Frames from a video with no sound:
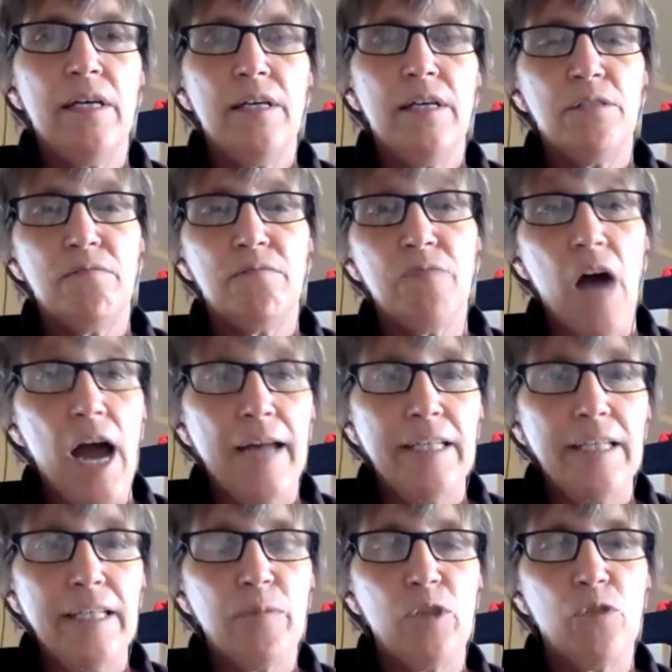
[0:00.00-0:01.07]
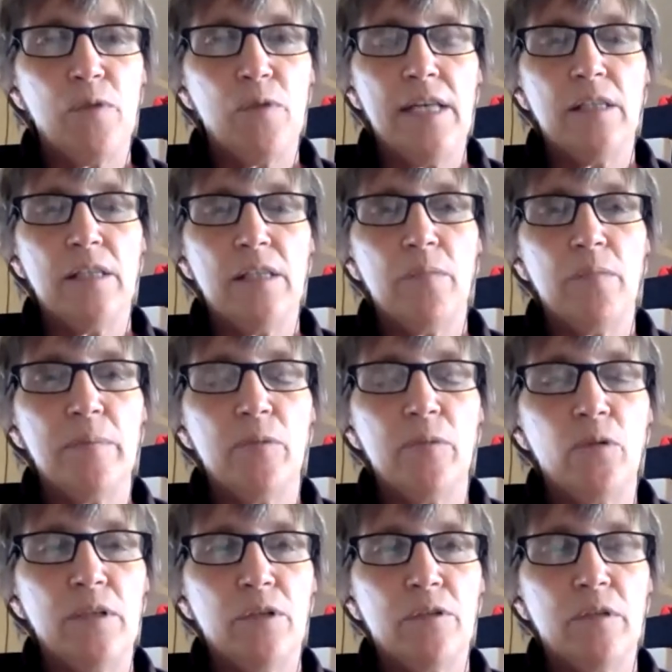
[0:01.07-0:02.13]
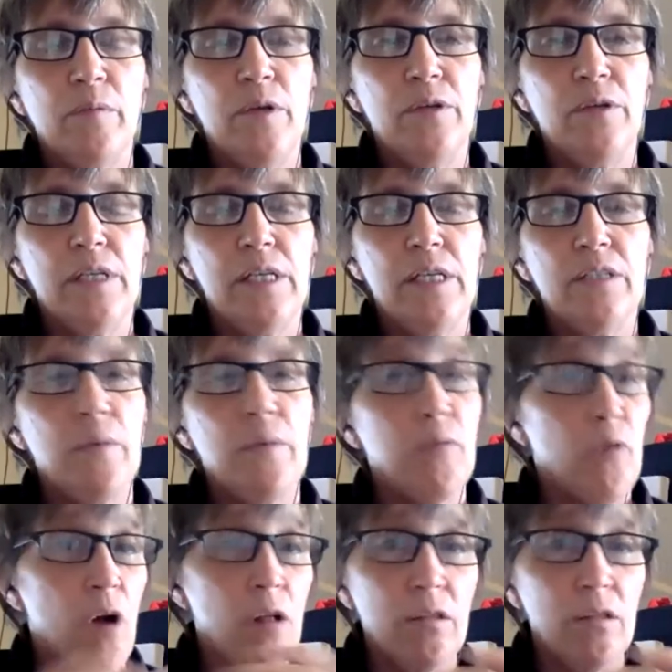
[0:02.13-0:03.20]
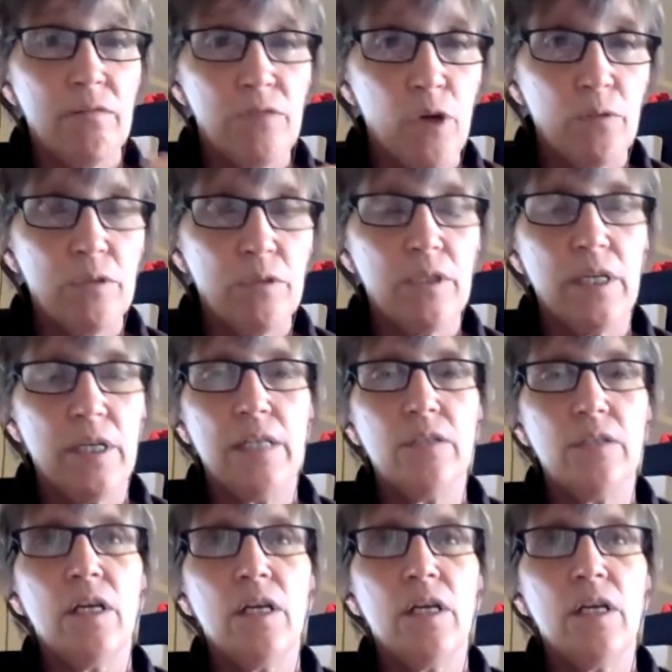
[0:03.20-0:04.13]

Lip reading: divides between the people in their communities, some are all of those things.